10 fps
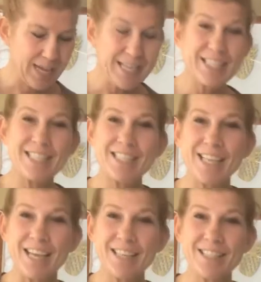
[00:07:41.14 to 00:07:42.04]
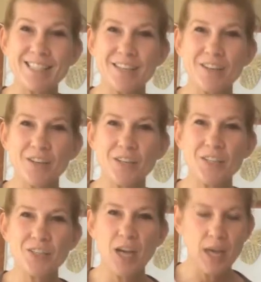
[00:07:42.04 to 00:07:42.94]
6? Good
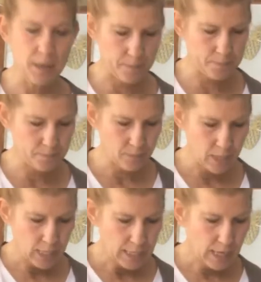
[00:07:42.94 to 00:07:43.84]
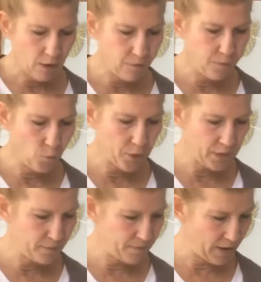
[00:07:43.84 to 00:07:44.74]
job. Now
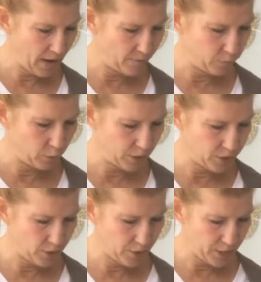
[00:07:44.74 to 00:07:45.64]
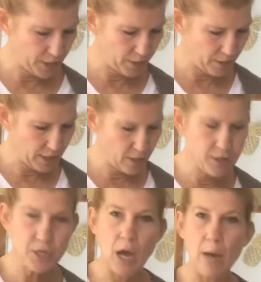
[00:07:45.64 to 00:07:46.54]
45, we'll start here at our
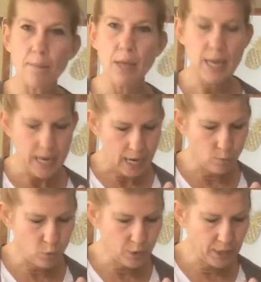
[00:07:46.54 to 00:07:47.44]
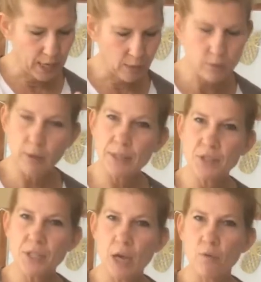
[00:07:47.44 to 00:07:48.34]
top and we'll count, let's
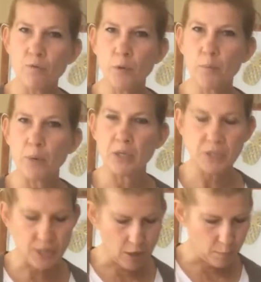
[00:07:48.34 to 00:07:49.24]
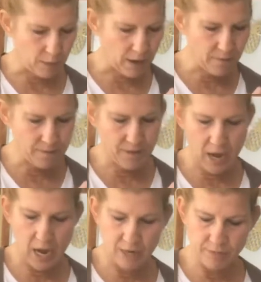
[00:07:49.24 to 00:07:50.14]
count football style by
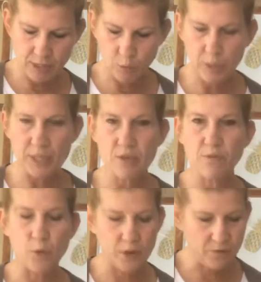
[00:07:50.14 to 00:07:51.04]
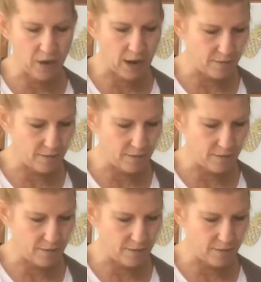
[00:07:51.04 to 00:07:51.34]
fives till we get to 45.